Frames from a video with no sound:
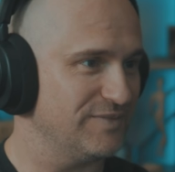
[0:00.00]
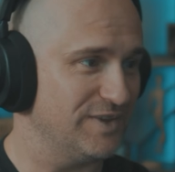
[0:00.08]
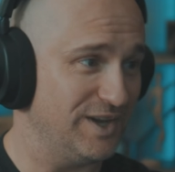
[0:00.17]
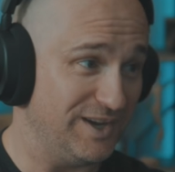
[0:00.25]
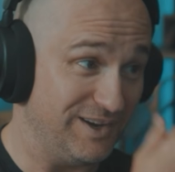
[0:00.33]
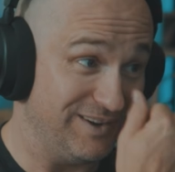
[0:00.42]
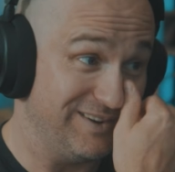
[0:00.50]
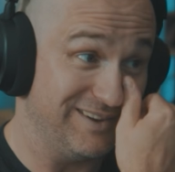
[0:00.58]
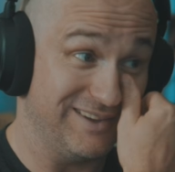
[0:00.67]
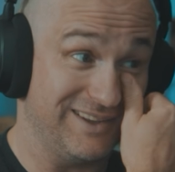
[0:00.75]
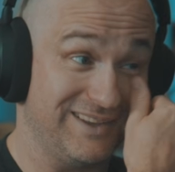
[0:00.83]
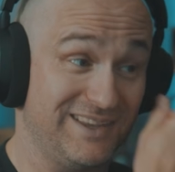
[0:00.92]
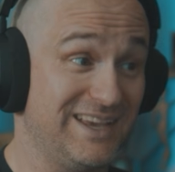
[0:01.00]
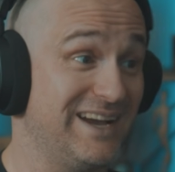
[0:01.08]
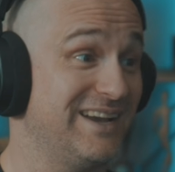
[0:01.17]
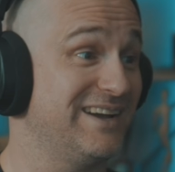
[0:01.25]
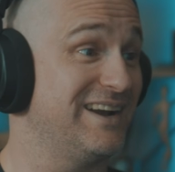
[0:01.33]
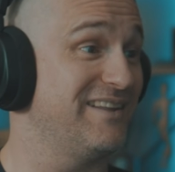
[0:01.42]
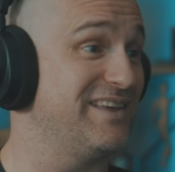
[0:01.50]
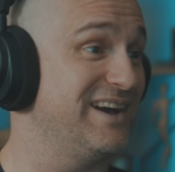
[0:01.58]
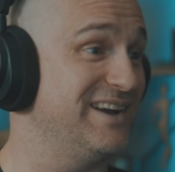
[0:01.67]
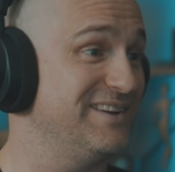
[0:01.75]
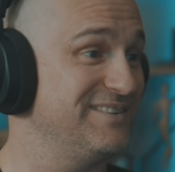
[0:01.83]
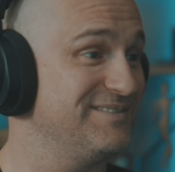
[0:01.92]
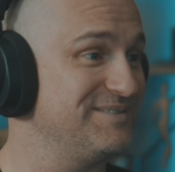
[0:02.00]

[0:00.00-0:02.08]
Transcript: Uh-oh. You gotta get out of that.